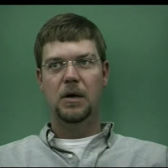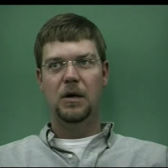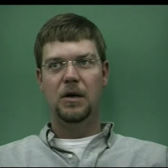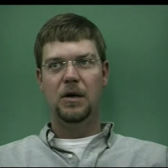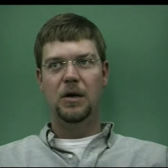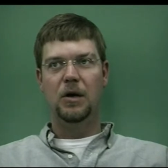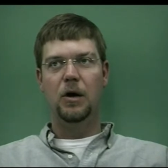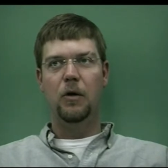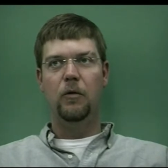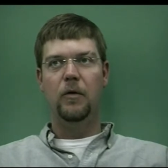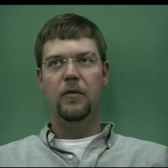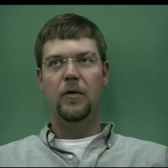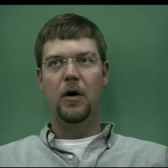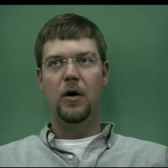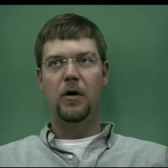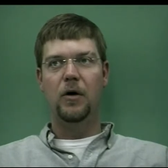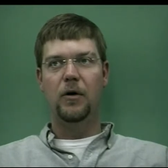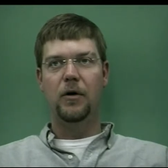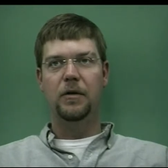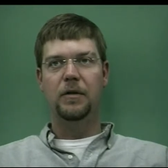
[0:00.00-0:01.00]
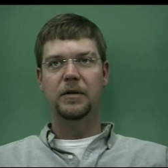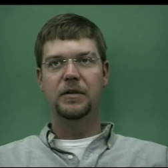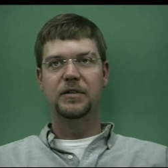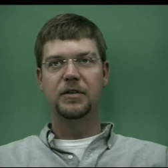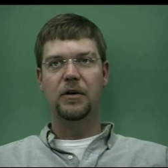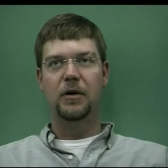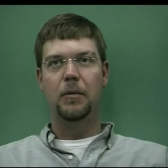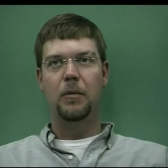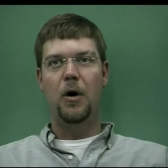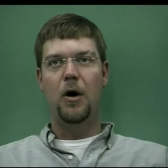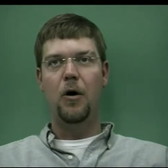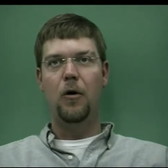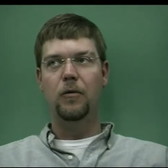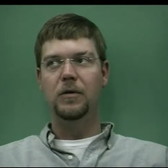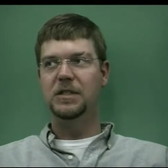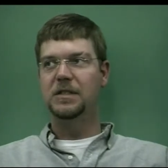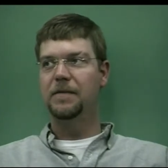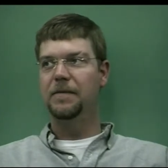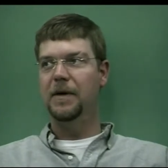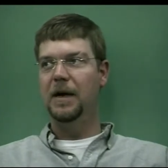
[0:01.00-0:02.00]
You know, we've all heard the term
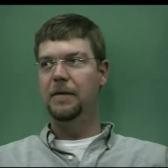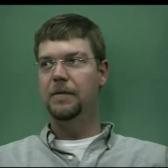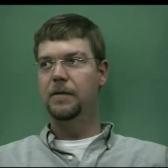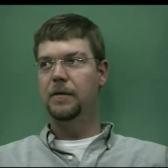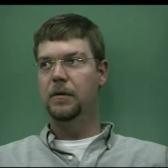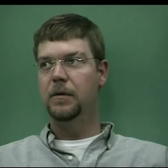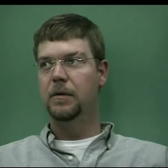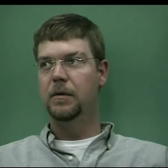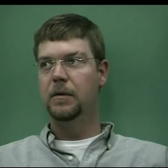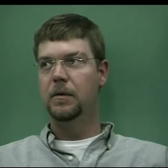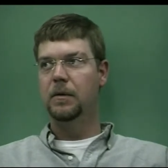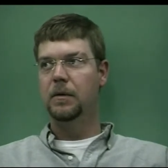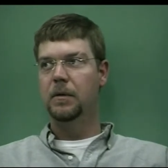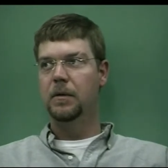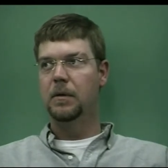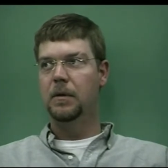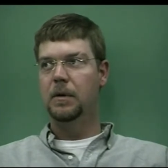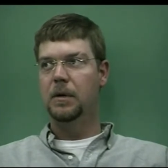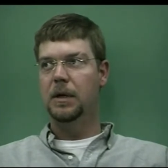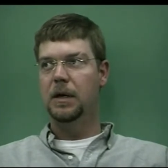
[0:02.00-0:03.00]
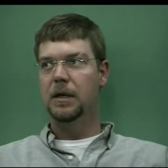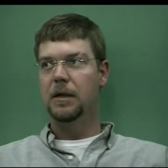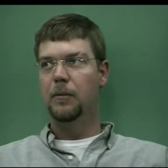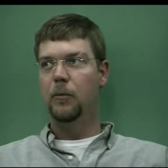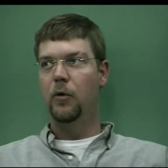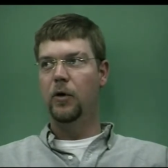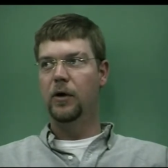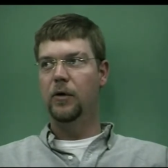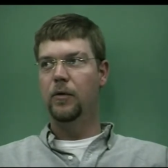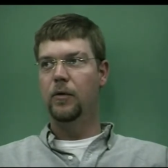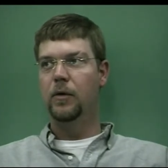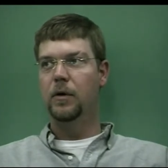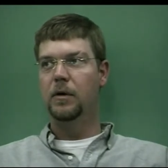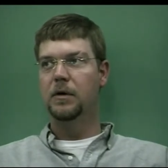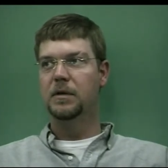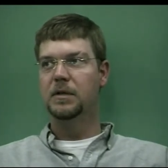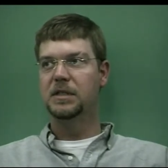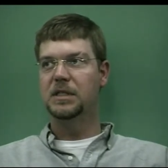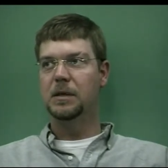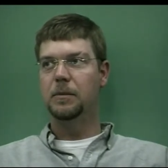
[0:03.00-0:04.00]
always faithful in the Marine Corps,
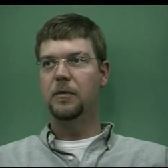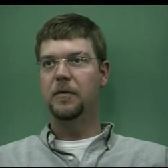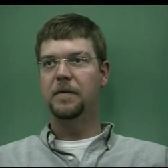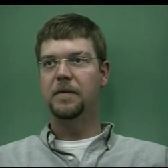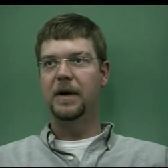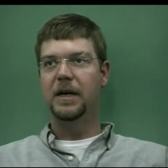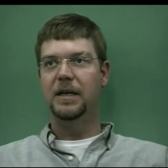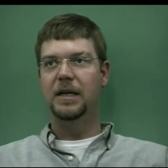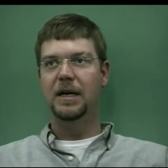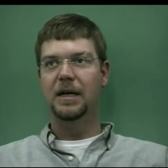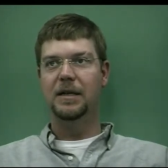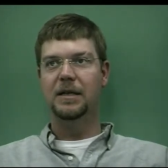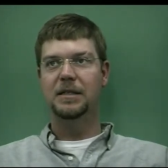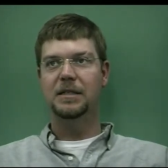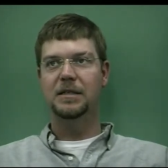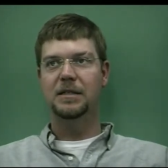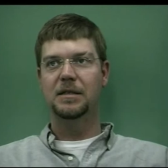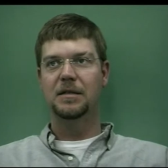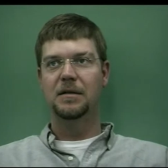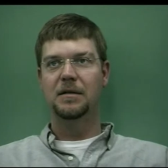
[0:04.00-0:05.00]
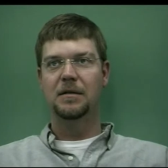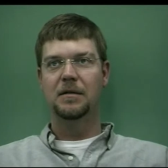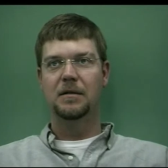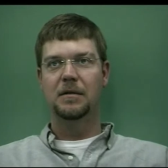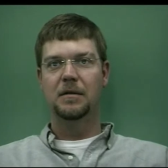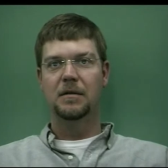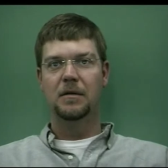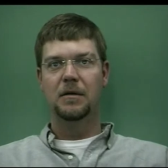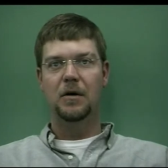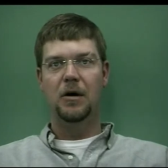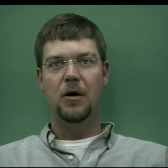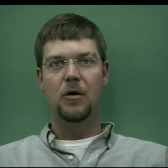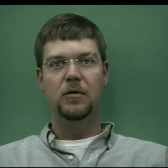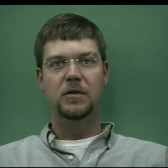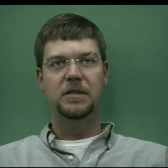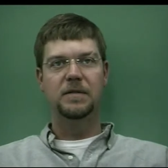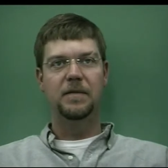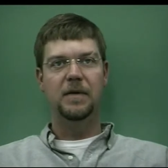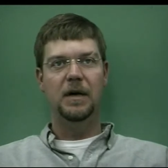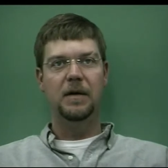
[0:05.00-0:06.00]
Semper Fidelis,
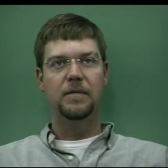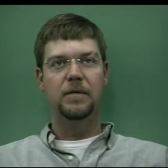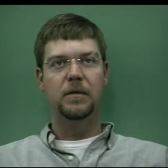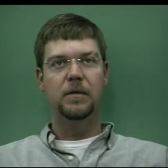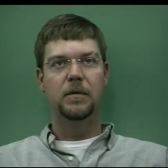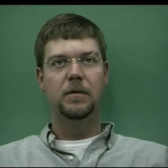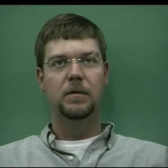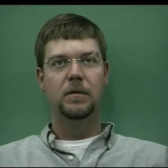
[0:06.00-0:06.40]
always faithful.